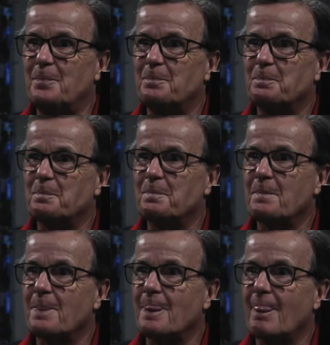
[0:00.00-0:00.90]
And you
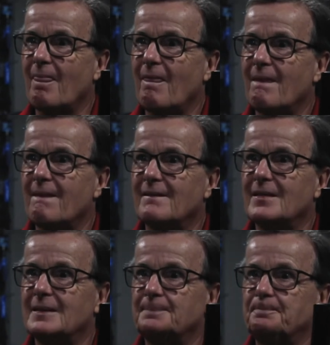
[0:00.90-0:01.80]
didn't go into it
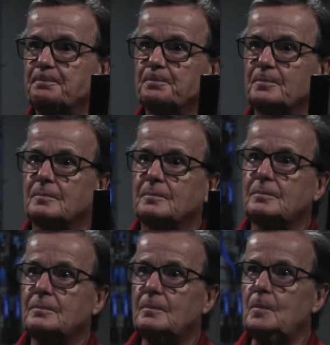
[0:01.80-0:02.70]
lightly.
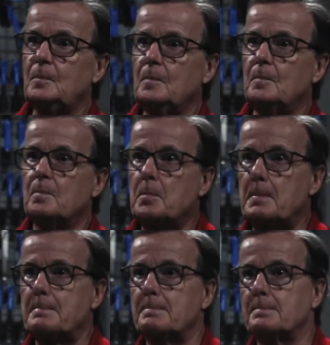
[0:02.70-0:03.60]
You've got a
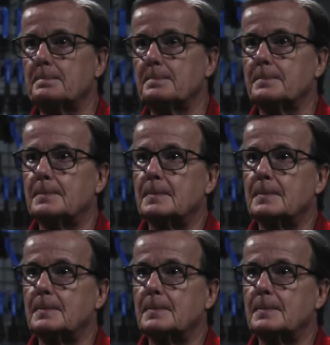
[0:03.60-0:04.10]
fully stocked